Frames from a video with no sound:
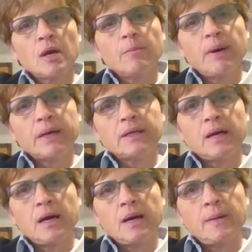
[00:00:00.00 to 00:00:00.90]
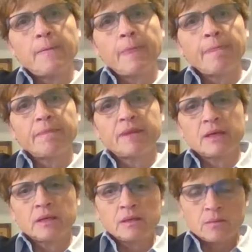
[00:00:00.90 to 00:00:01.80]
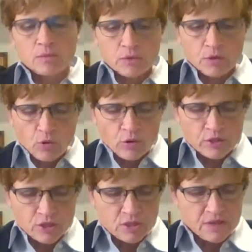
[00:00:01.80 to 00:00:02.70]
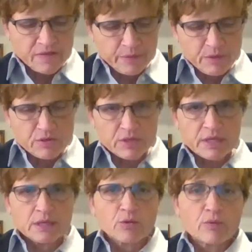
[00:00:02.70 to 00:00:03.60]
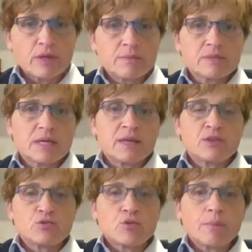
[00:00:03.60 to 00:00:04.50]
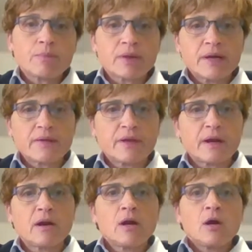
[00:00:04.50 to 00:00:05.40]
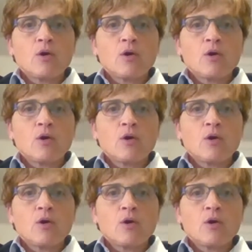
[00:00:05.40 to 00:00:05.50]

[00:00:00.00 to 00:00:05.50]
but the origins of the music and the rhythms and the drum playing there